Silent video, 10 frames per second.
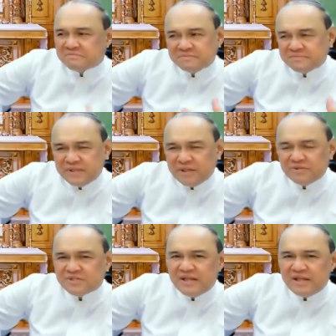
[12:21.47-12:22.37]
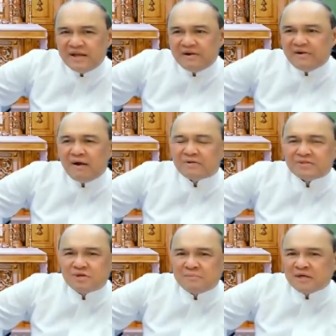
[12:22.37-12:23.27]
we don't see that around
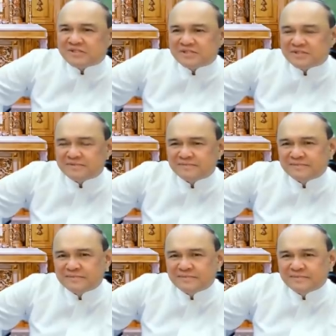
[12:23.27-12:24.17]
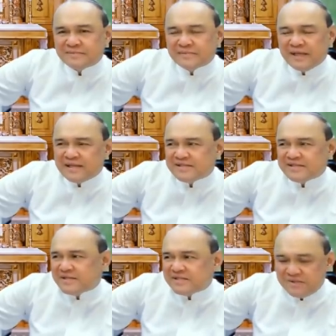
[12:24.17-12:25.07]
so much. And there's a
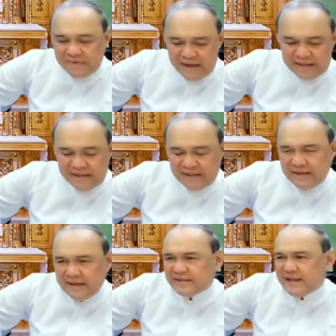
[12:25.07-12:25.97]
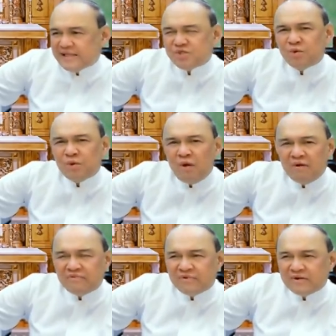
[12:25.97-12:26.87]
reason why it takes so
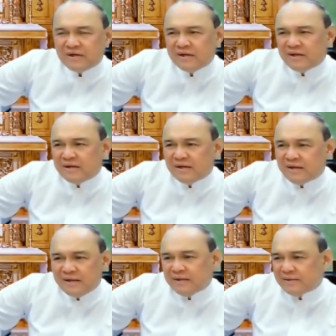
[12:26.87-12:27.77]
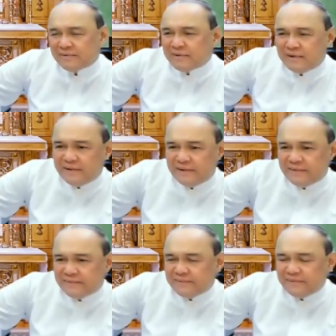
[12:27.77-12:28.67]
long for uh, um,
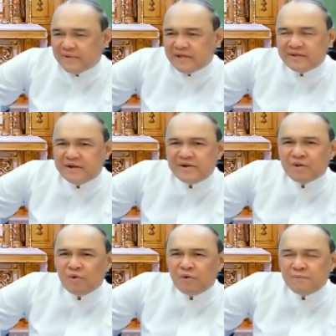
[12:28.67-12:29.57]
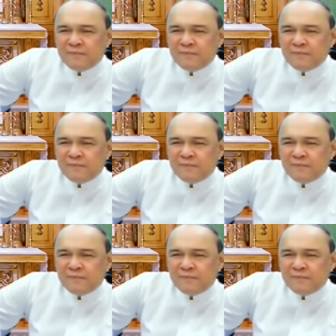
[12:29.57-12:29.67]
there, there are no